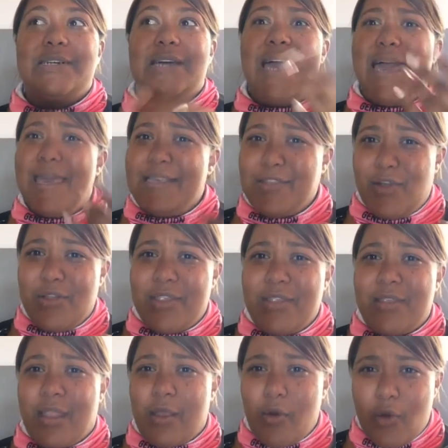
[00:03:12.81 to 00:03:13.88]
I started
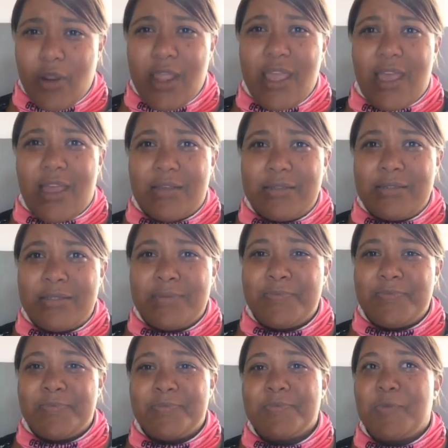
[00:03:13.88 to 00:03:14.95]
recording us,
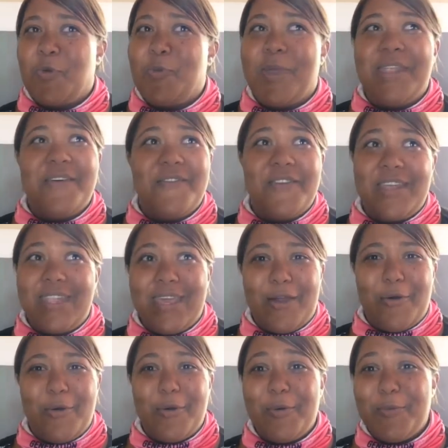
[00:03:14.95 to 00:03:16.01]
made a
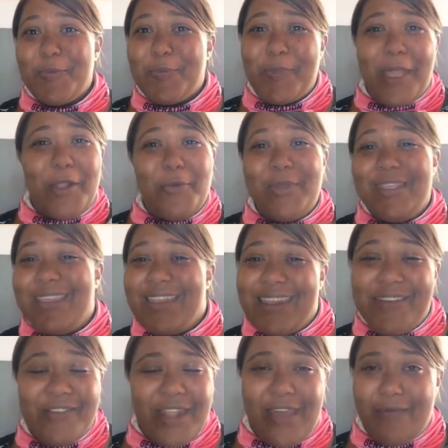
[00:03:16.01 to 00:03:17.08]
video, and we
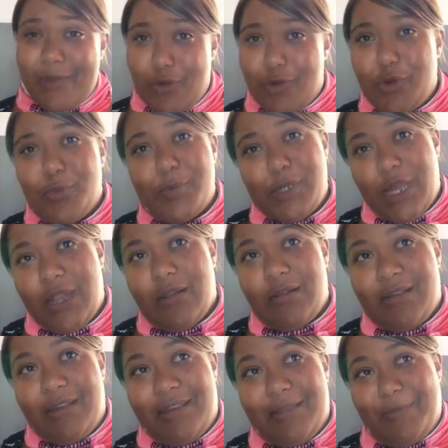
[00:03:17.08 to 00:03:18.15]
didn't even have a YouTube
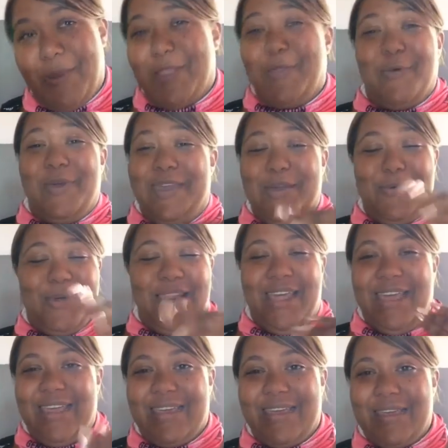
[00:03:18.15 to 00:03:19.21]
channel yet, but we were
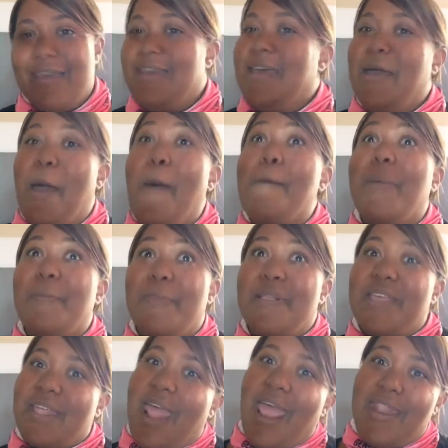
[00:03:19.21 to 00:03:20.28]
like
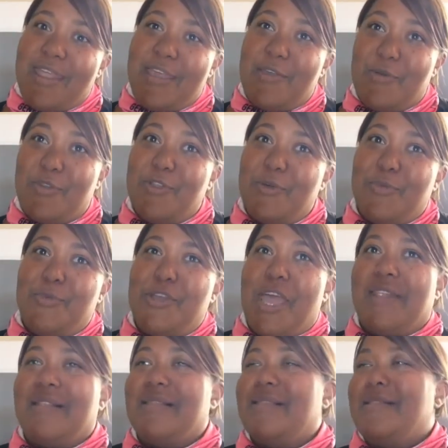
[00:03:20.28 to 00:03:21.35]
people that had a YouTube
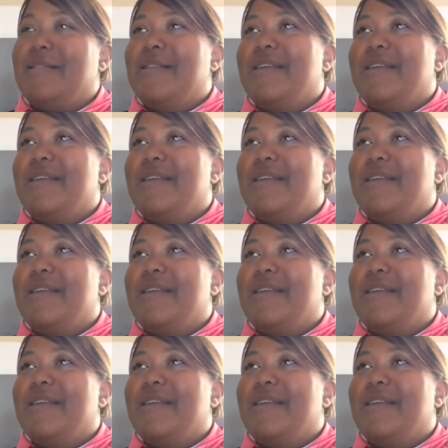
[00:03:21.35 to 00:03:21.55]
channel.